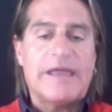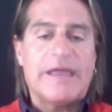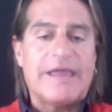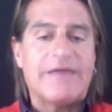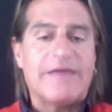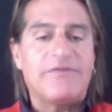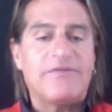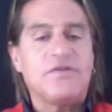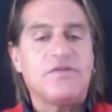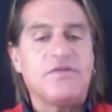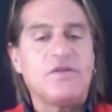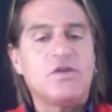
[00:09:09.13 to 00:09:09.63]

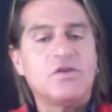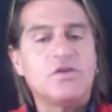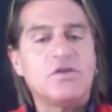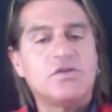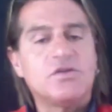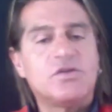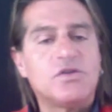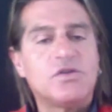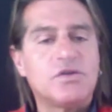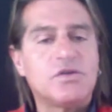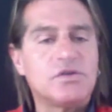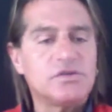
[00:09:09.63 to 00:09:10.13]
if
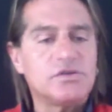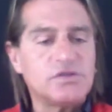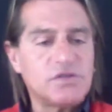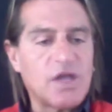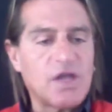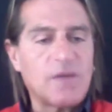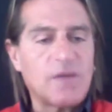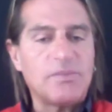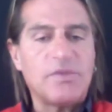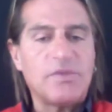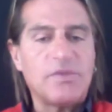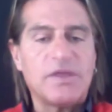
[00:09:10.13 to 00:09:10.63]
you do
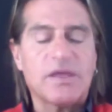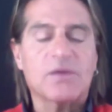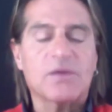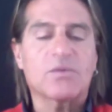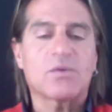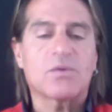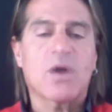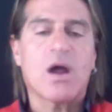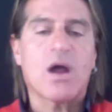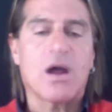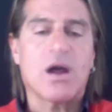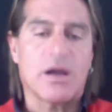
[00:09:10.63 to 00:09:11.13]
something
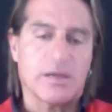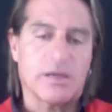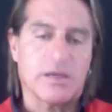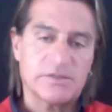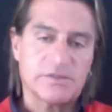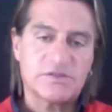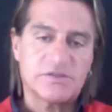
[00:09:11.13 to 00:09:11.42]
wrong,